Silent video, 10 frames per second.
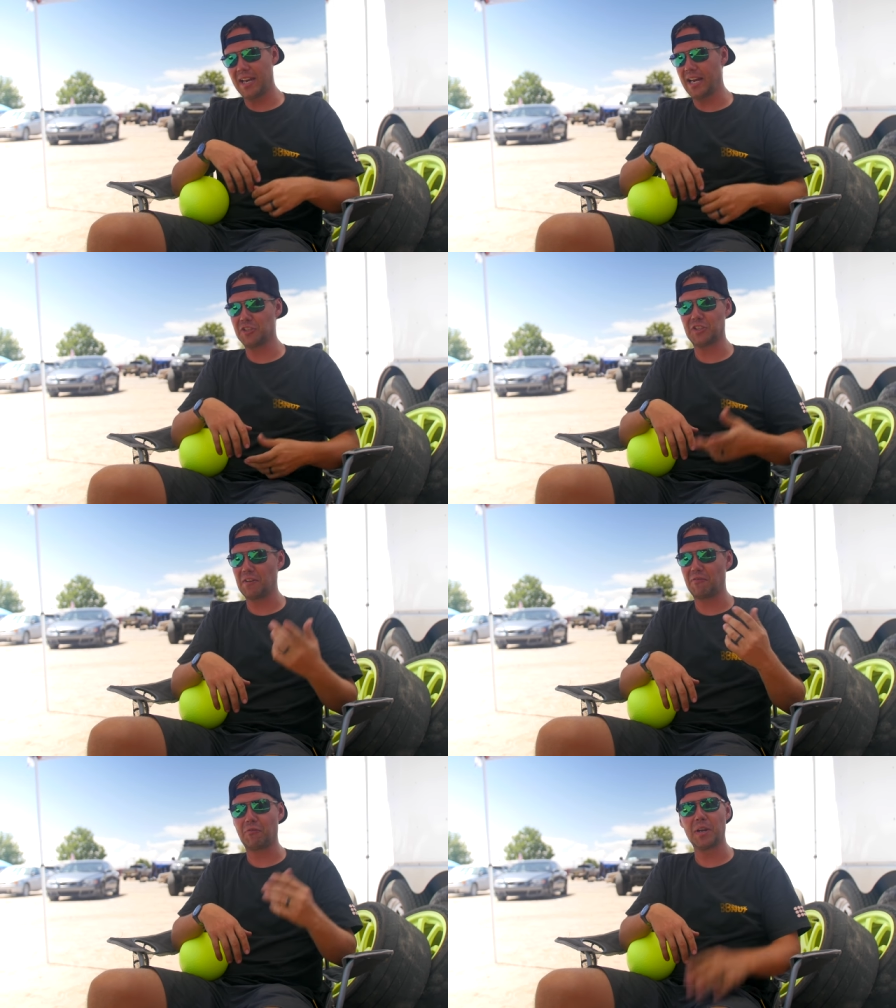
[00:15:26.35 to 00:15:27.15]
And I just
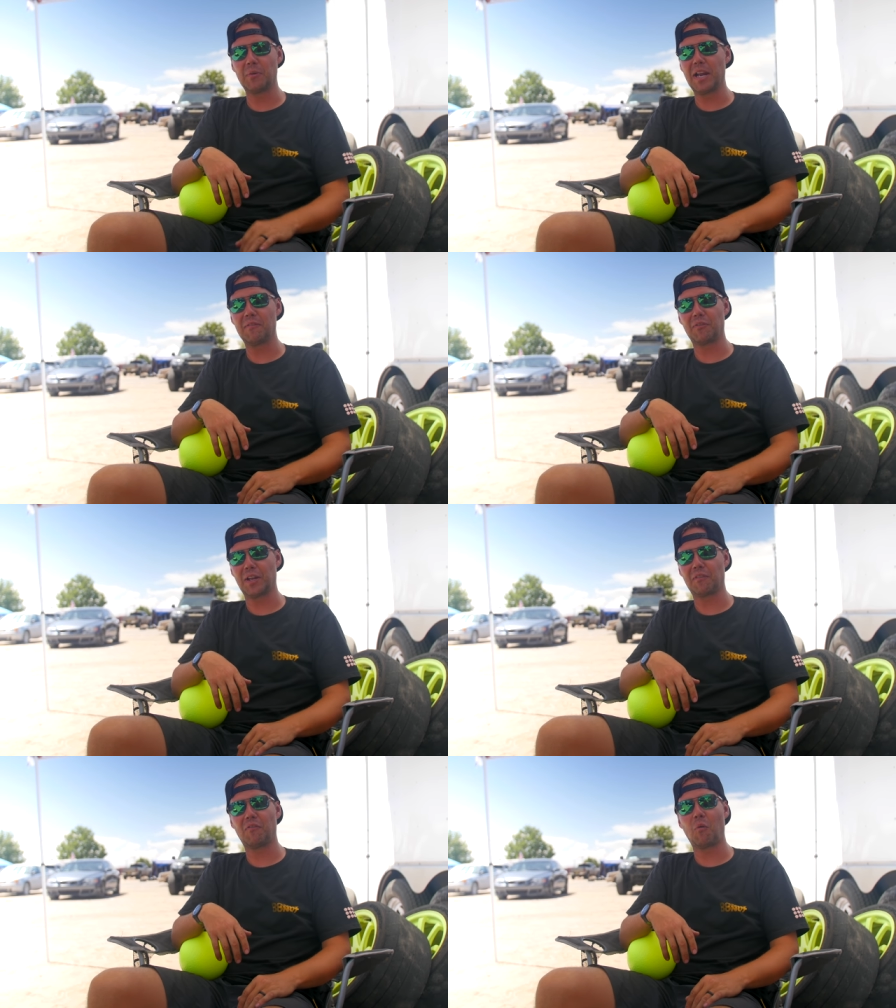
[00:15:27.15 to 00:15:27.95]
had free reign for
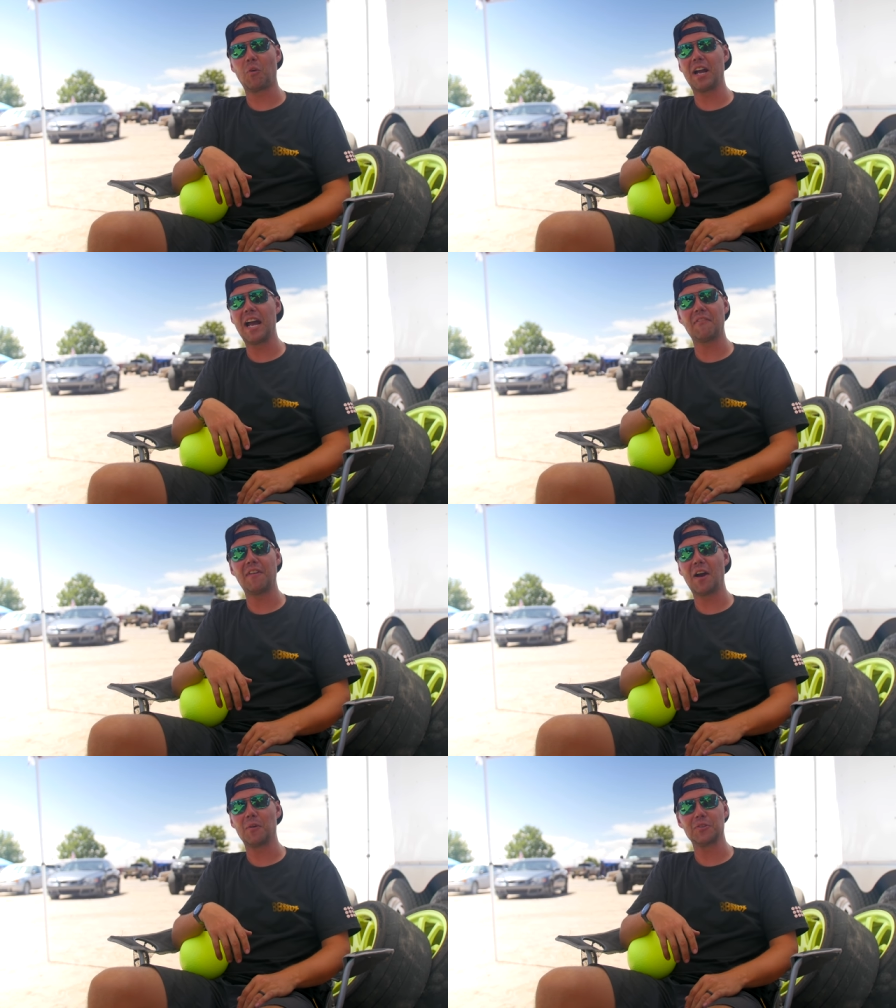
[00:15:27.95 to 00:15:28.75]
like four and a half
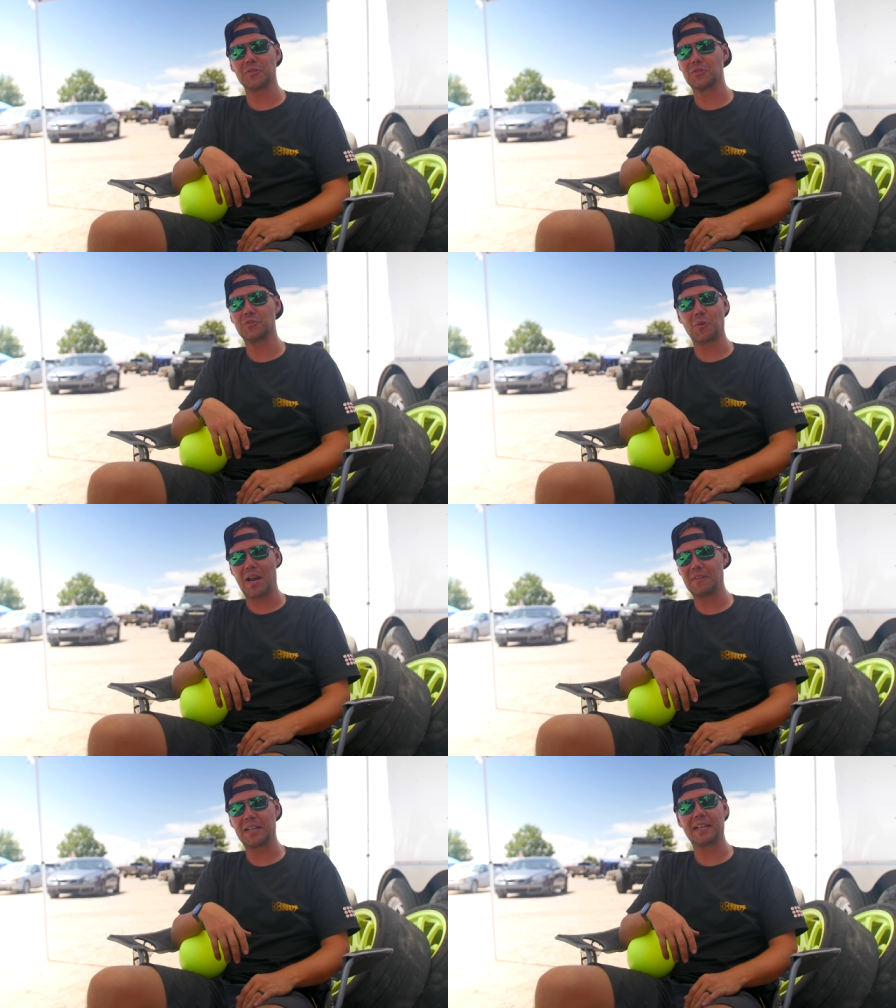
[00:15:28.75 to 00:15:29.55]
hours
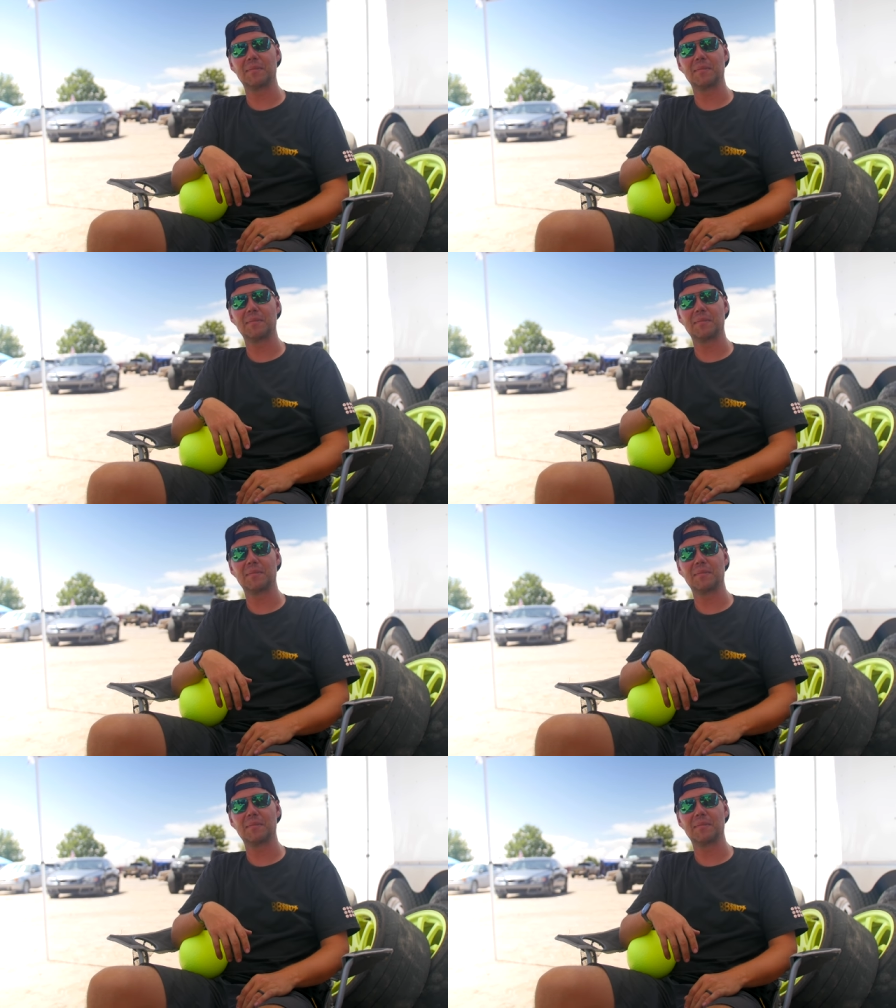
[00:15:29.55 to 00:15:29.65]
driving